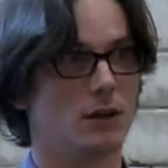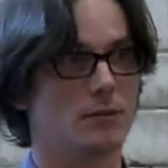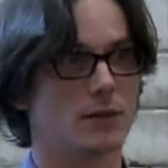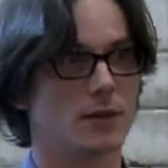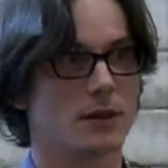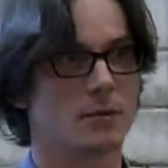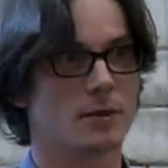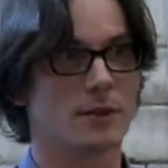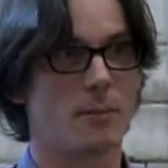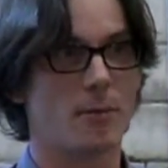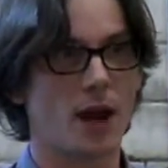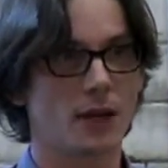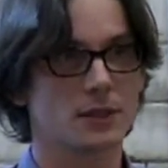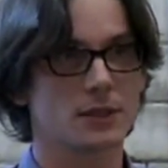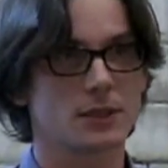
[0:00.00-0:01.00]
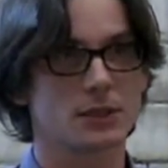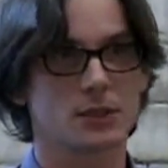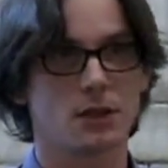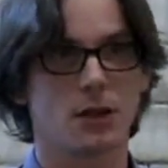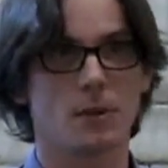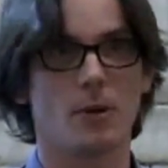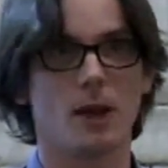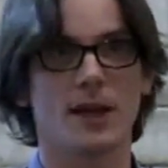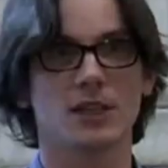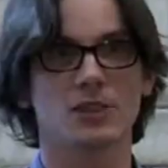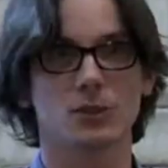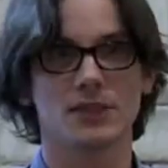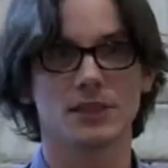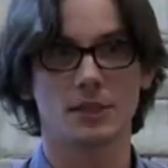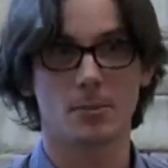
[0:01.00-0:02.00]
the plants,
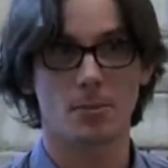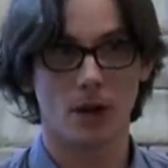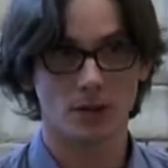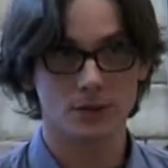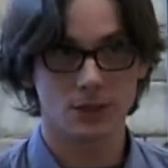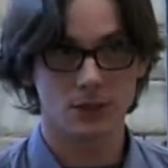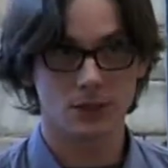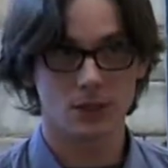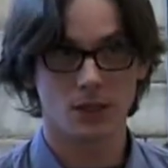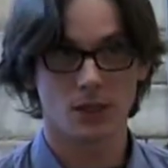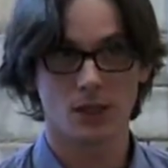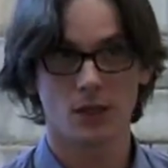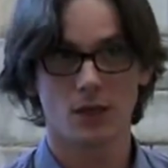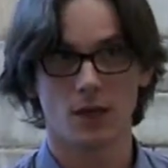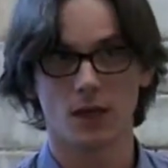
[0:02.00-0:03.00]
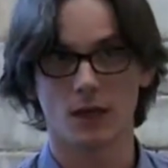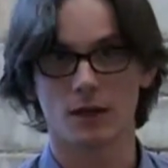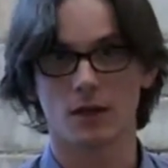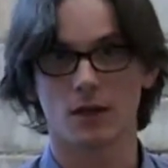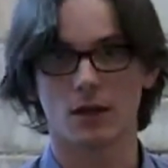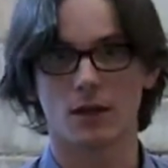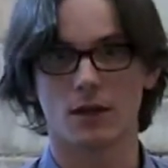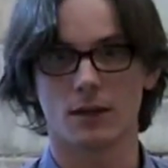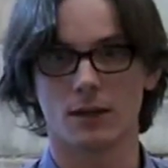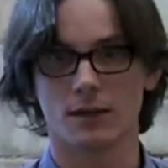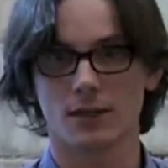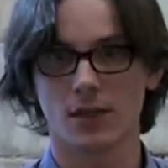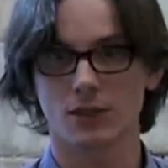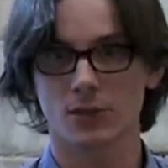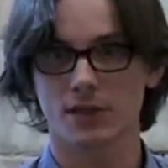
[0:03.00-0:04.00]
electricity plants, and these
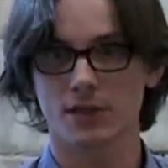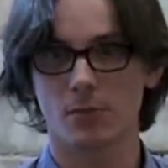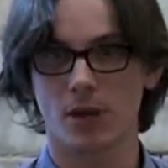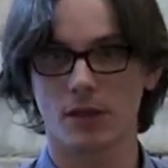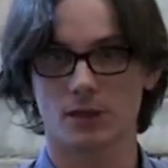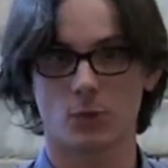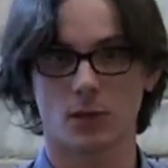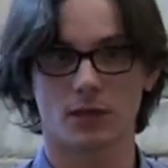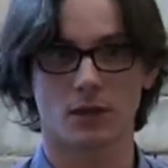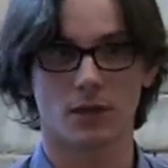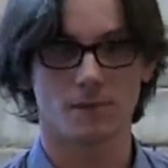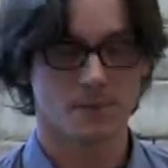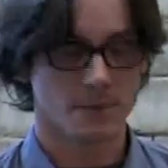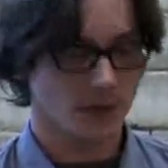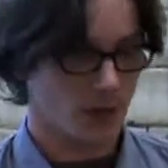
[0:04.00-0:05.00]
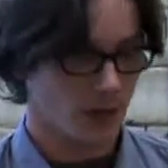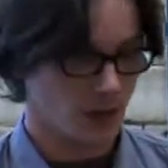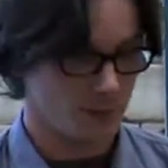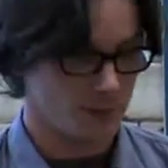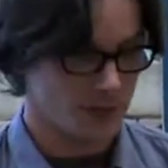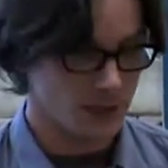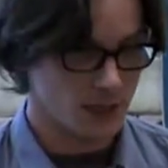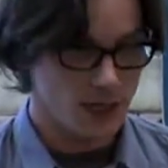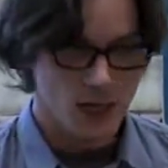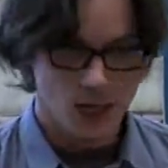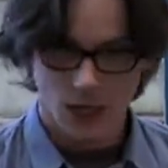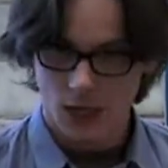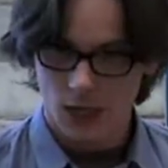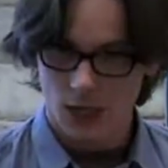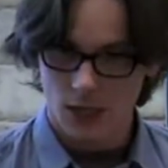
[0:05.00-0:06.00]
electricity plants. When I mean,
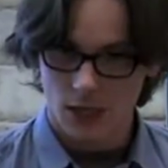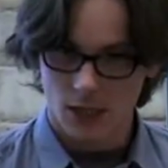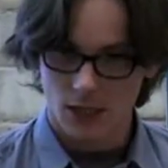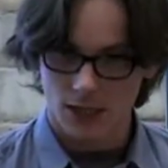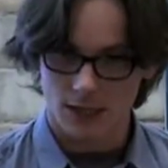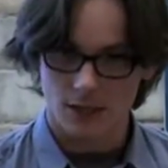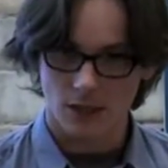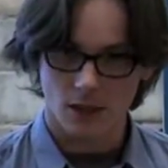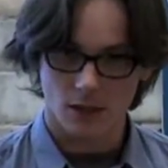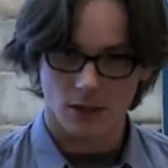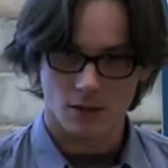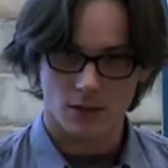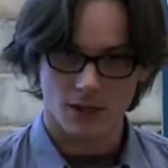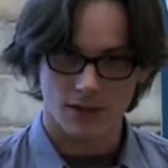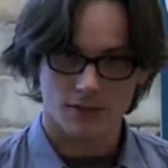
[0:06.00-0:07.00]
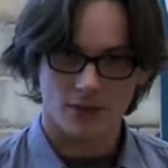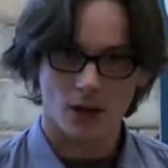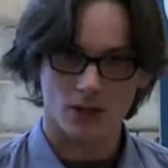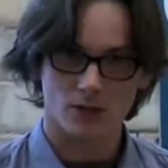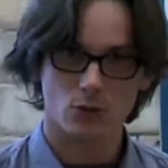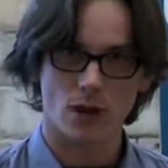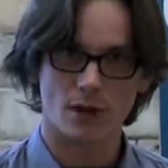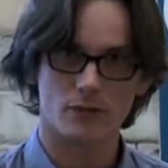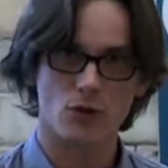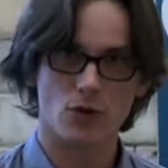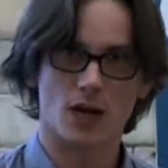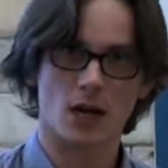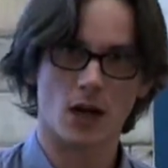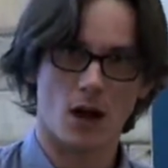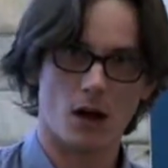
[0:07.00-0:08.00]
in France, you have
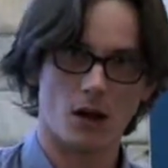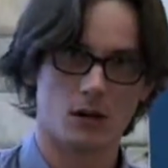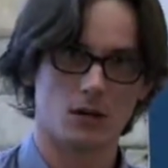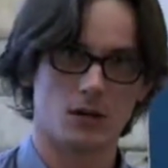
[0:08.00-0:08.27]
nuclear,